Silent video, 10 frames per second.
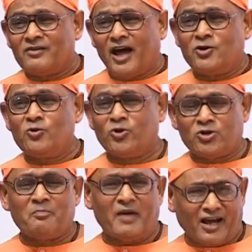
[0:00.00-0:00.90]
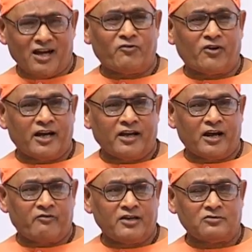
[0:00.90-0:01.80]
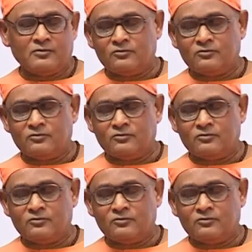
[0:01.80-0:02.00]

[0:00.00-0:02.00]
I to go to a beggar for getting advice?